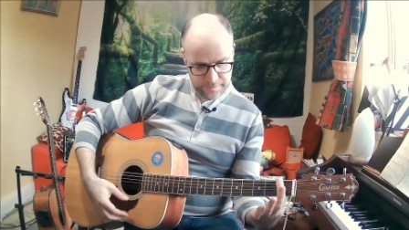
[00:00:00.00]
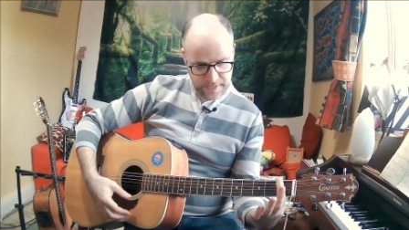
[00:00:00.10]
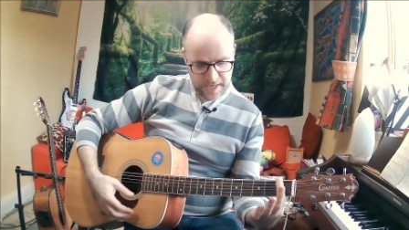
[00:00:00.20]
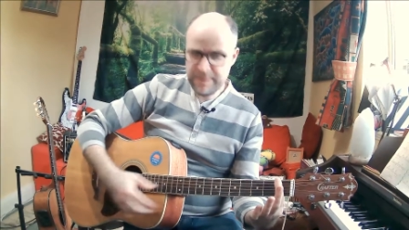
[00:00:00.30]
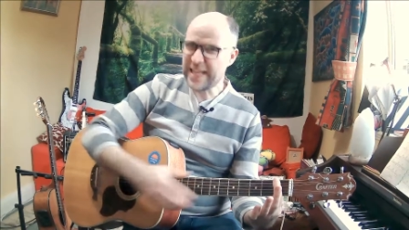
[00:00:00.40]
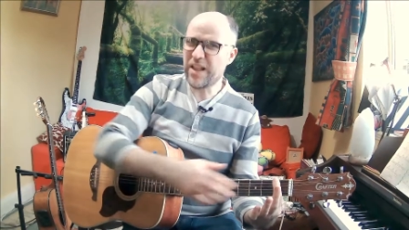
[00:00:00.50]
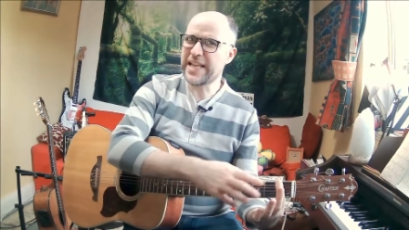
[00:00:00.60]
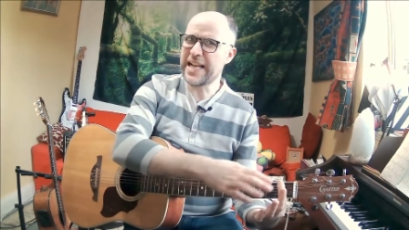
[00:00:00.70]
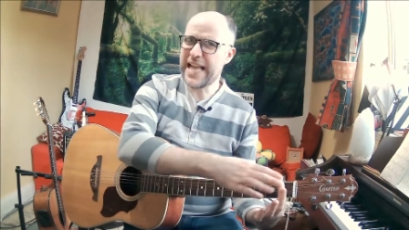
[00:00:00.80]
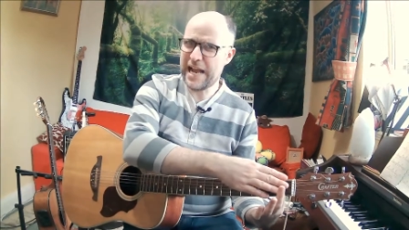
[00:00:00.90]
a bit like a
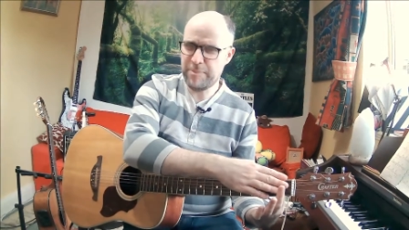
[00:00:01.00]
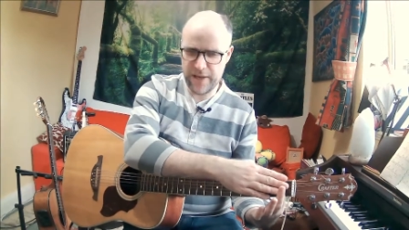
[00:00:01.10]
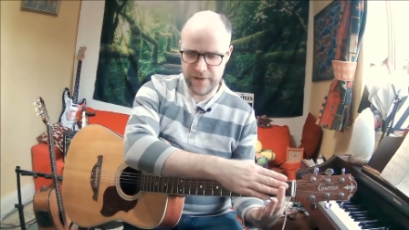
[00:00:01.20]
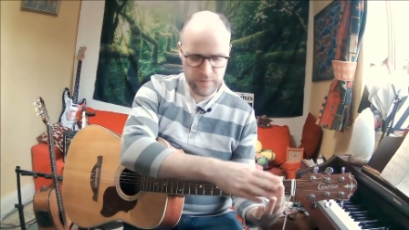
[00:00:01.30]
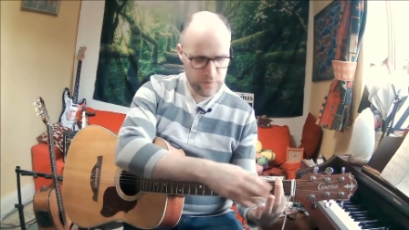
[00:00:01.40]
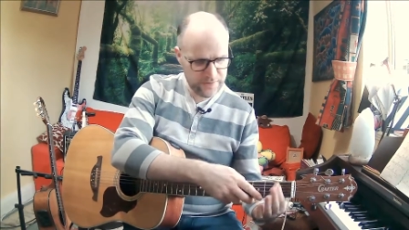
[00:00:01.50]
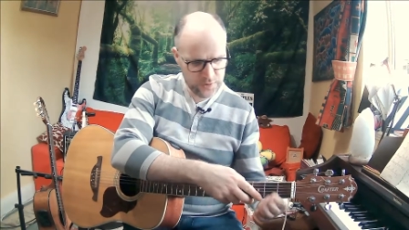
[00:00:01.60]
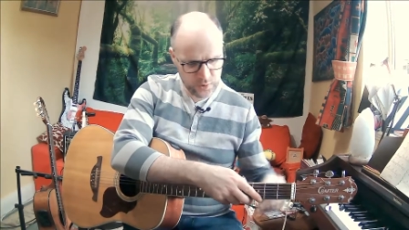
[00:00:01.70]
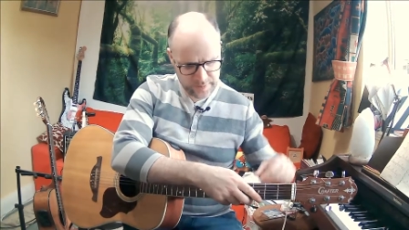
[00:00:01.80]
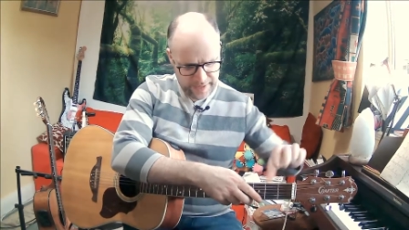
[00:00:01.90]
capo. We've
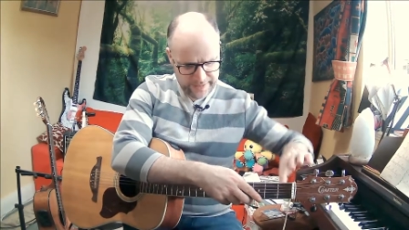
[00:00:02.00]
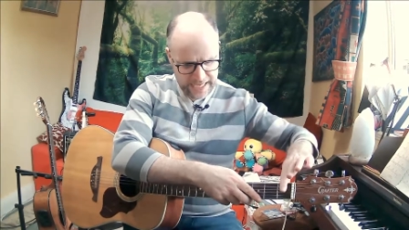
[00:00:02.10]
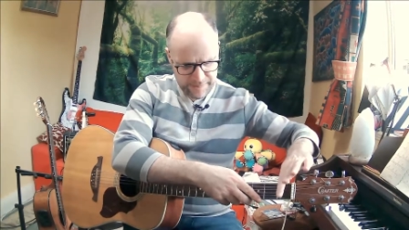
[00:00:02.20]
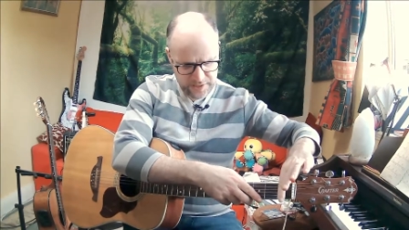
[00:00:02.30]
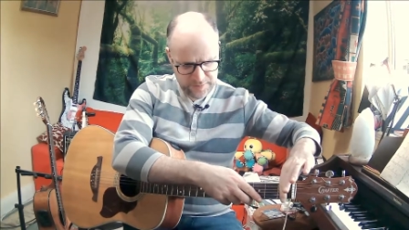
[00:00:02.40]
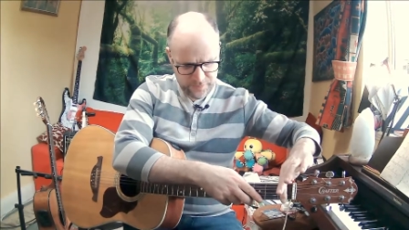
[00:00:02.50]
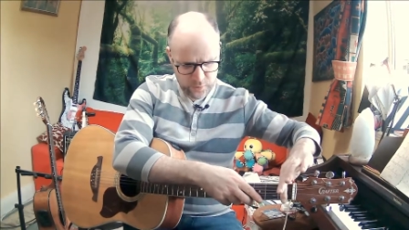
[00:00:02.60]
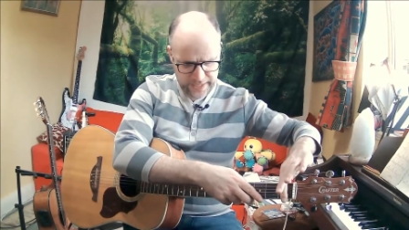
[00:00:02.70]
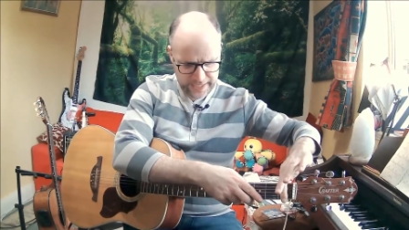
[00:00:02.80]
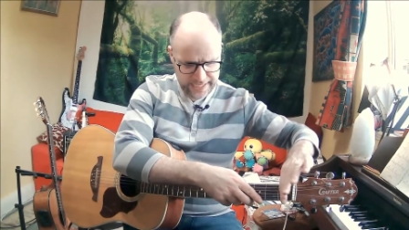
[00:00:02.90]
talked about capos
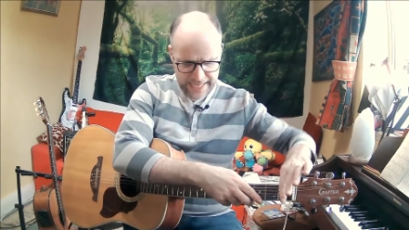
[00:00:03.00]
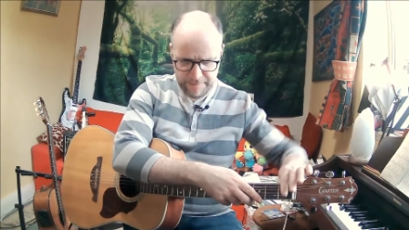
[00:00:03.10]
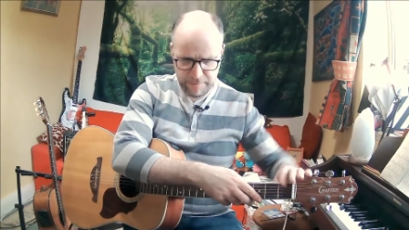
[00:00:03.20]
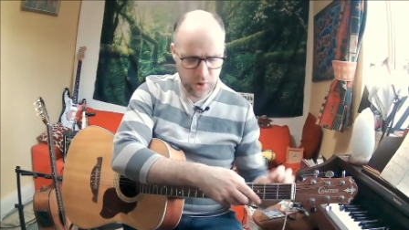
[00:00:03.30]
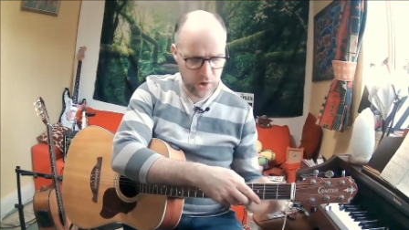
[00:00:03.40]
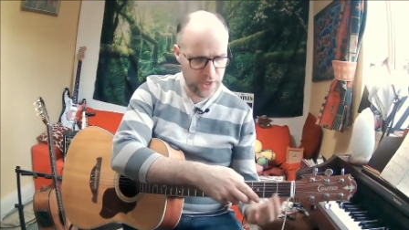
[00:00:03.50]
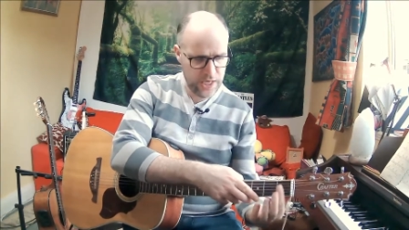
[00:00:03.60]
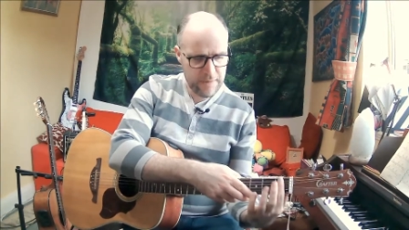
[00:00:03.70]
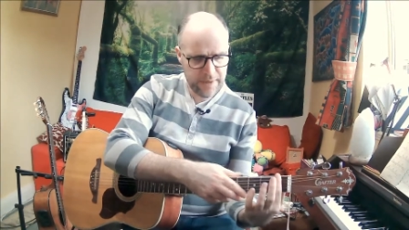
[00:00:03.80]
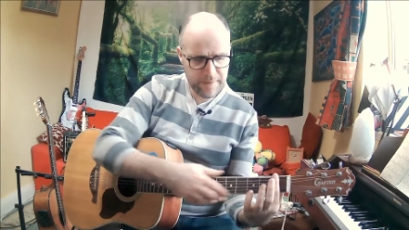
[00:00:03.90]
before that clamp on,
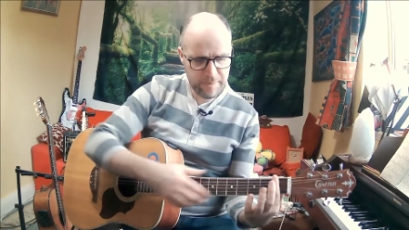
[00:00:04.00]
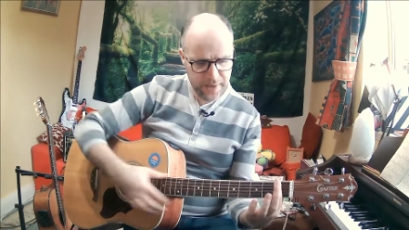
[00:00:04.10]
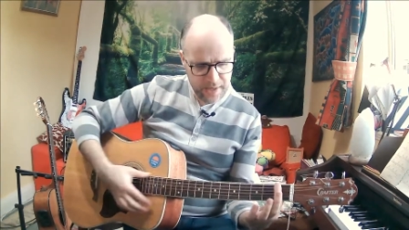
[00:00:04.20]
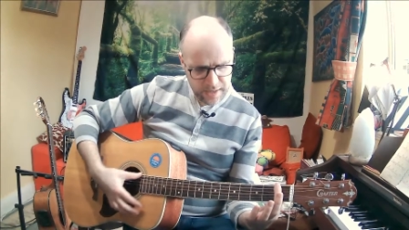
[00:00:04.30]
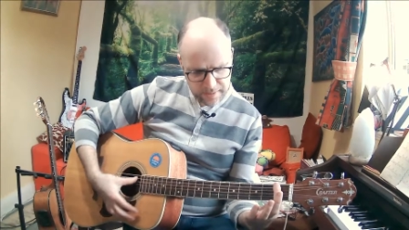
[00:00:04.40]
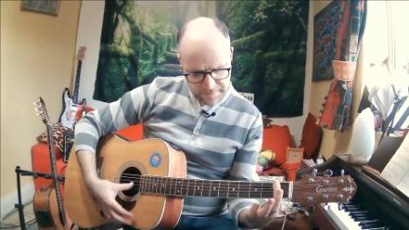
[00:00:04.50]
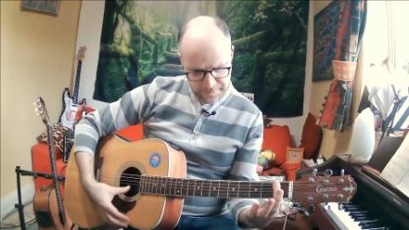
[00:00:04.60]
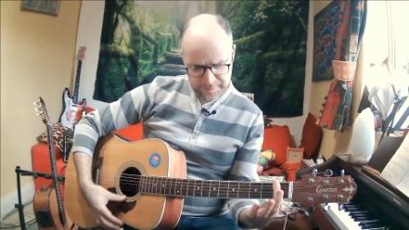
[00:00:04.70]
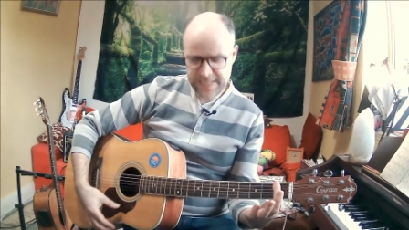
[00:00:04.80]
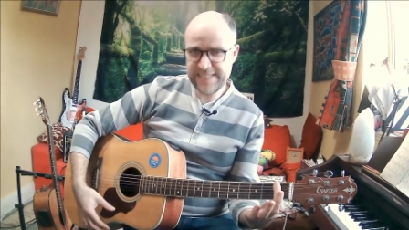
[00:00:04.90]
but a bar
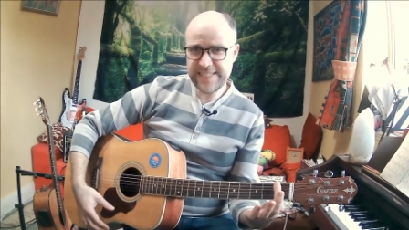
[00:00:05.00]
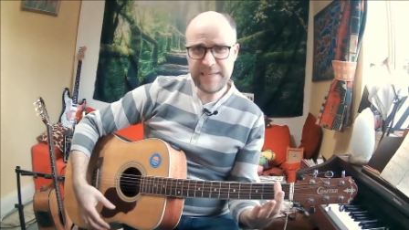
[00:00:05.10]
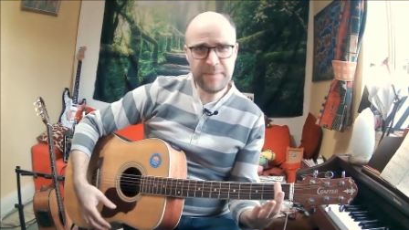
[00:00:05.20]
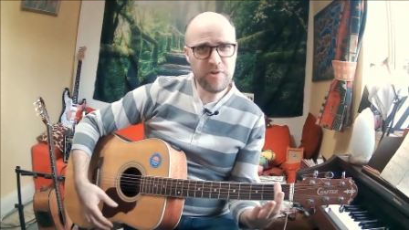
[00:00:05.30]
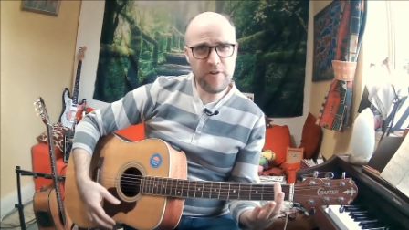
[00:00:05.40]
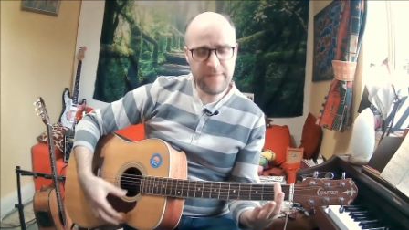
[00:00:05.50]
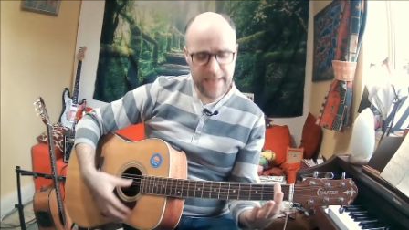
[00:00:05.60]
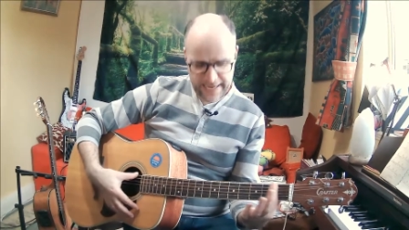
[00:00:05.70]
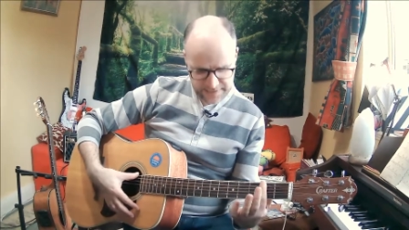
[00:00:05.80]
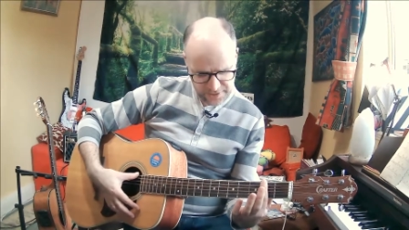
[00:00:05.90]
is a similar effect.